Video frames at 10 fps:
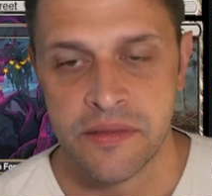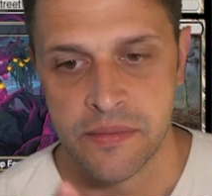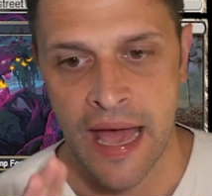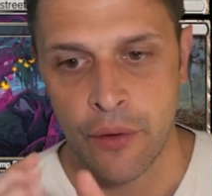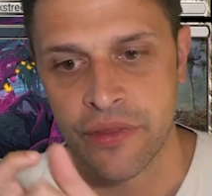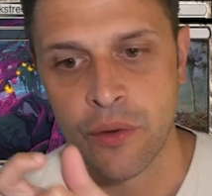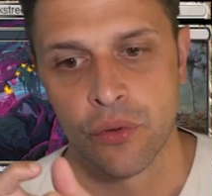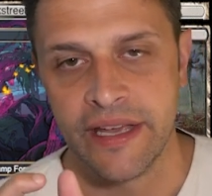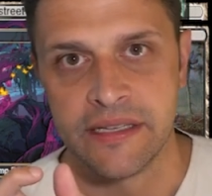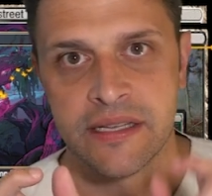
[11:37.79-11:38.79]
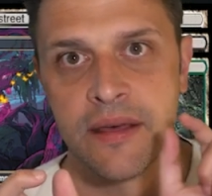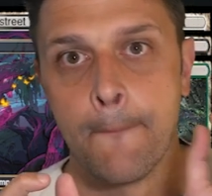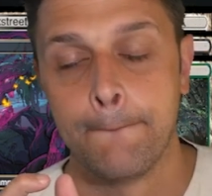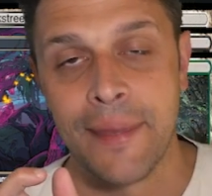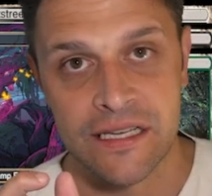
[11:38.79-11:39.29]
how they relate to the
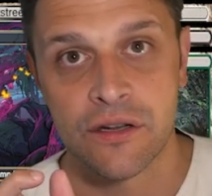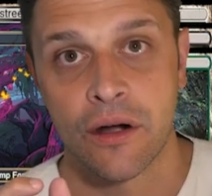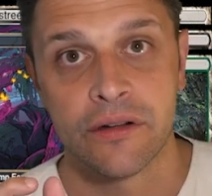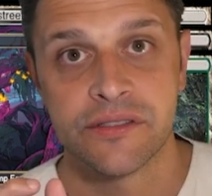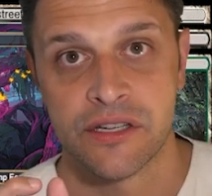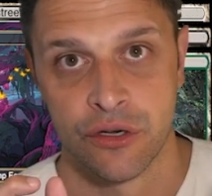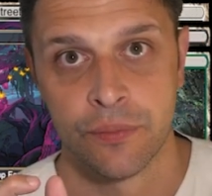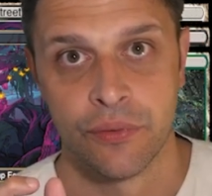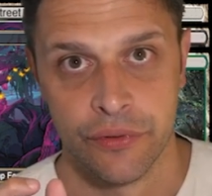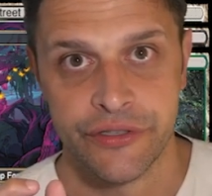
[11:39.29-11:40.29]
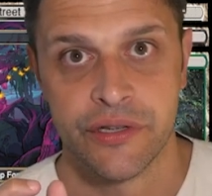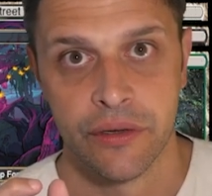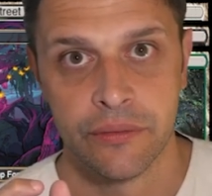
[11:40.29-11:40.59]
best cards in your pool too.